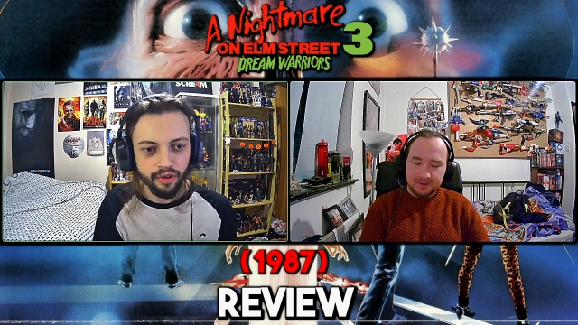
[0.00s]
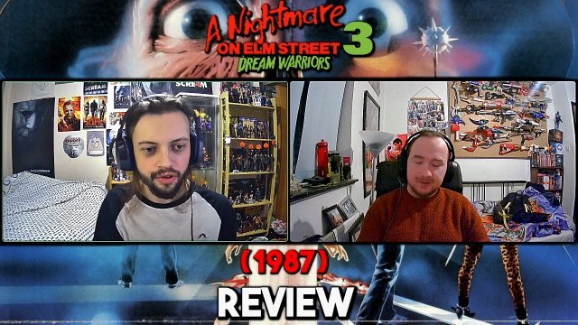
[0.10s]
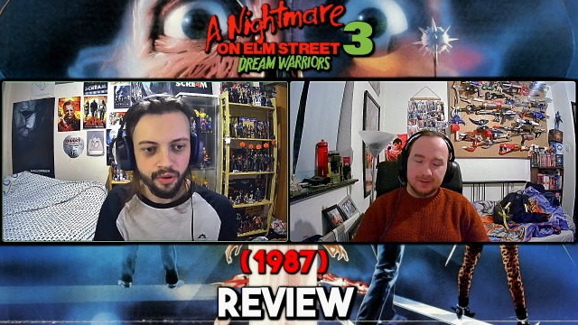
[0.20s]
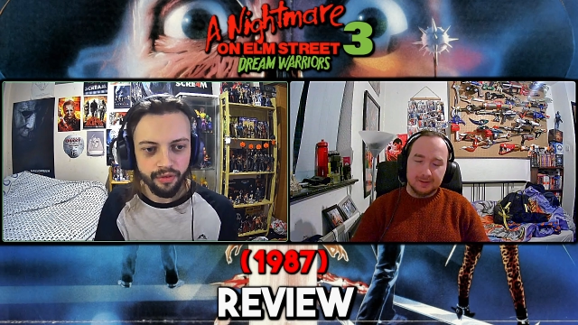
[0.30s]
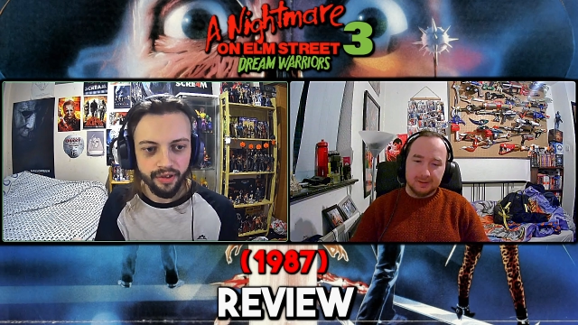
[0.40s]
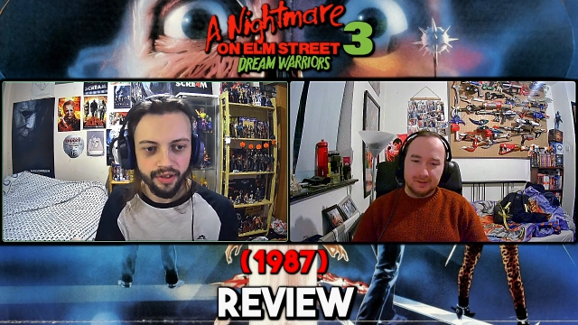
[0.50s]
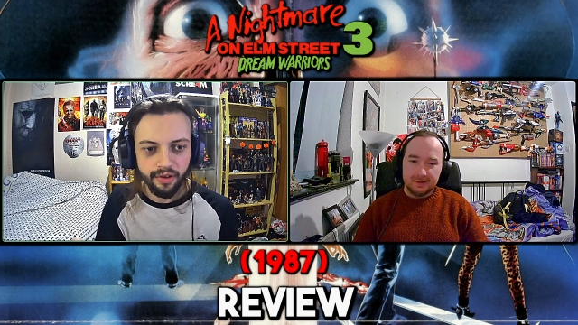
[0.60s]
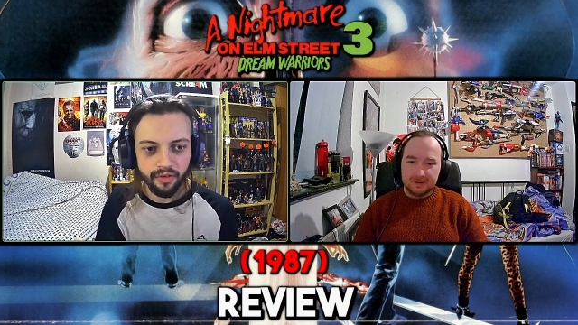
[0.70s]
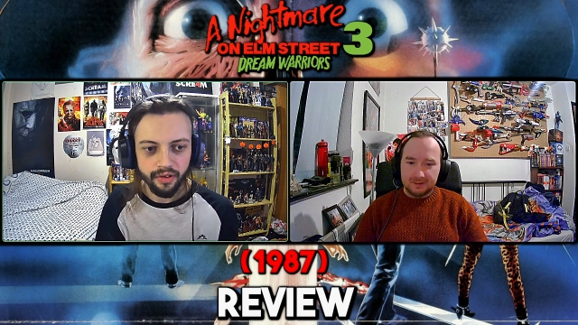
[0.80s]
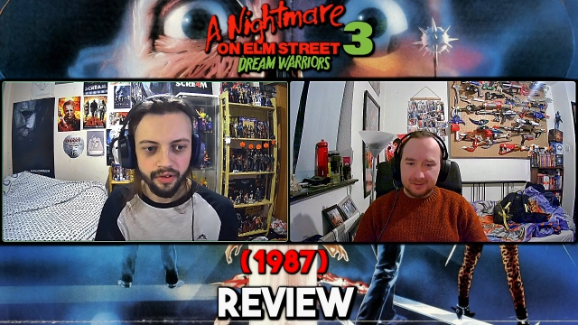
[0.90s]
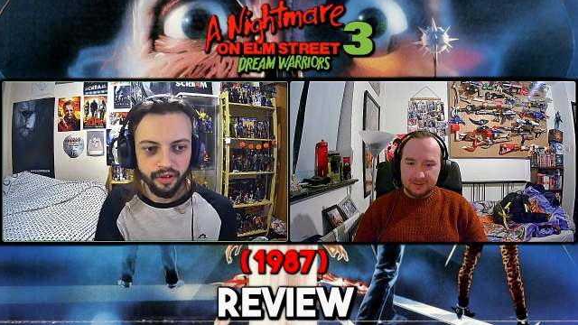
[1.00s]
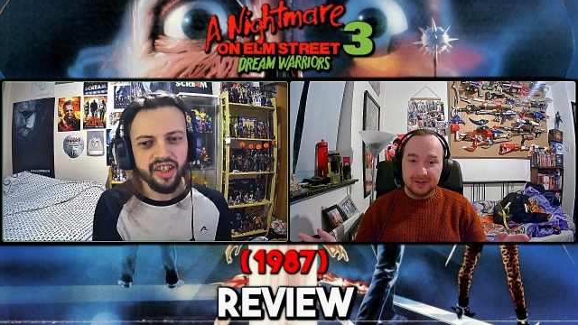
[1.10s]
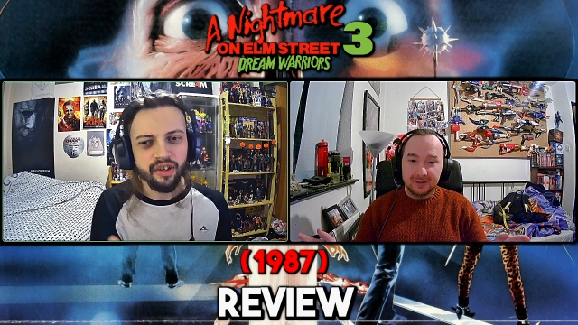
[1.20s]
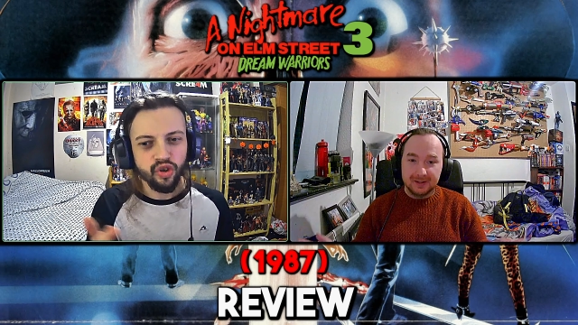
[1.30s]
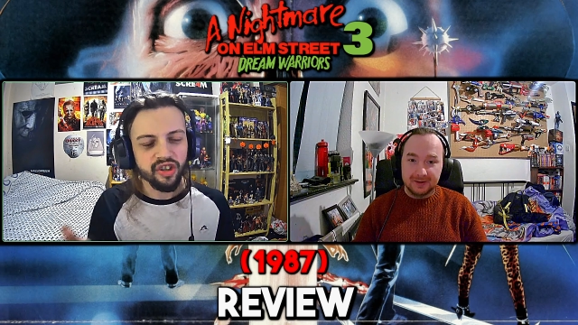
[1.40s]
Speaker 1: to watch over each other.
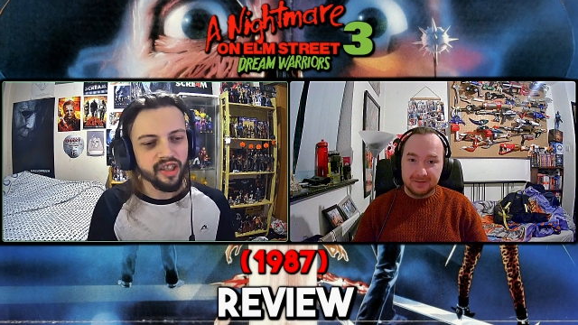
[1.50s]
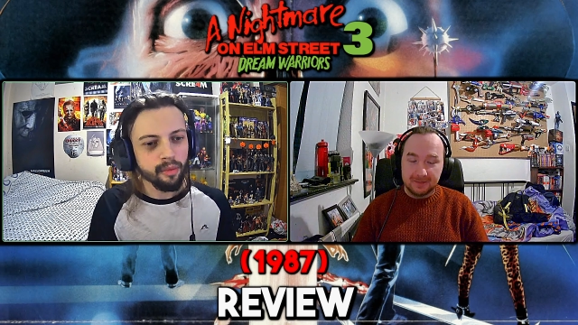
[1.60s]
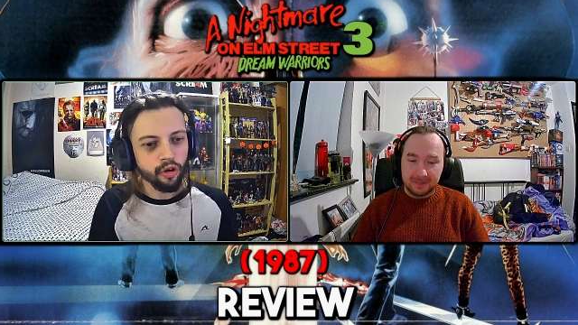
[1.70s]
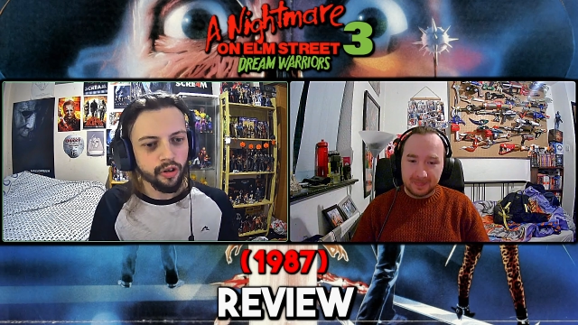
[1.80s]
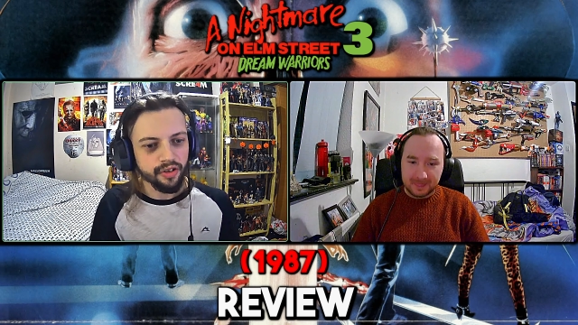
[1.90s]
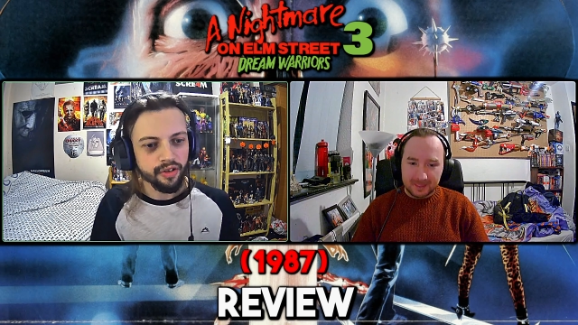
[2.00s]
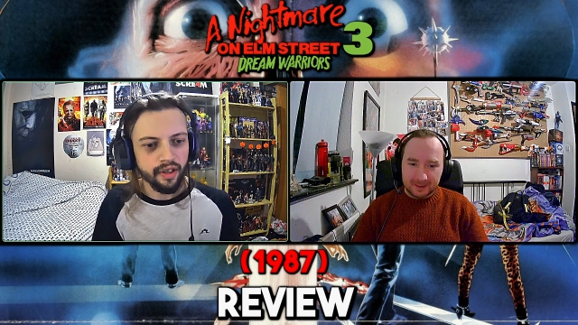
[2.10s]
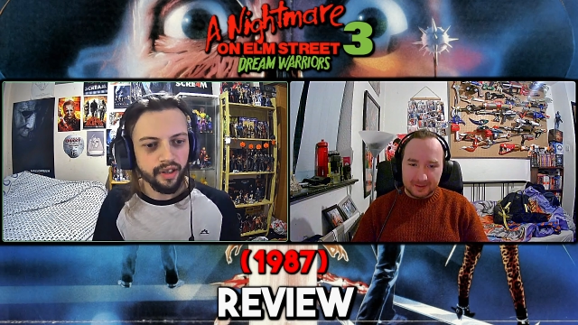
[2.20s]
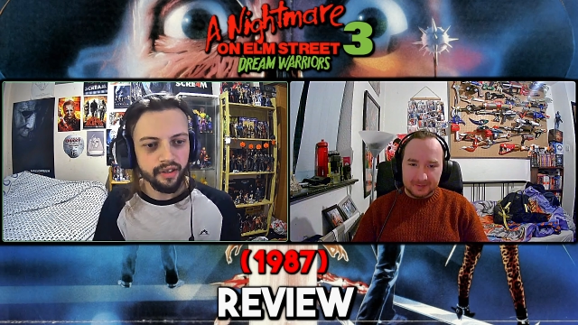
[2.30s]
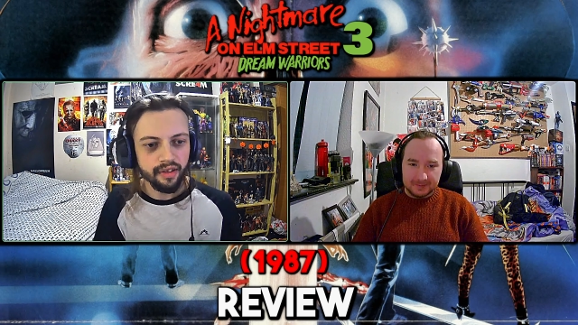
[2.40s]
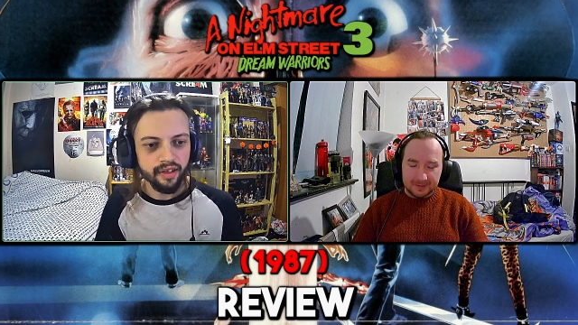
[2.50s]
See, sleepwalks, don't they?